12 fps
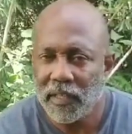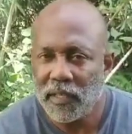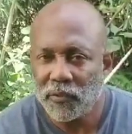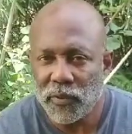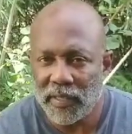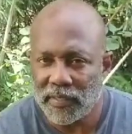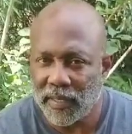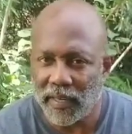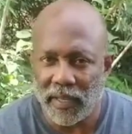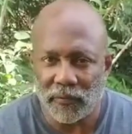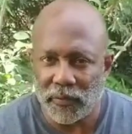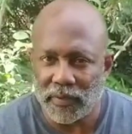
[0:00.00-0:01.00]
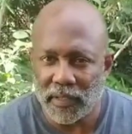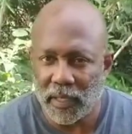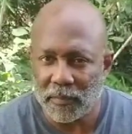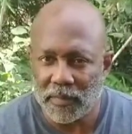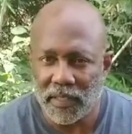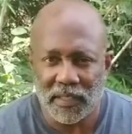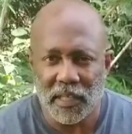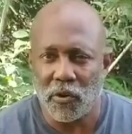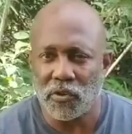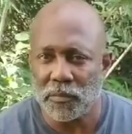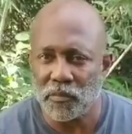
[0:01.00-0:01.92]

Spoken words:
Try to say that 3 times. 6-hour summer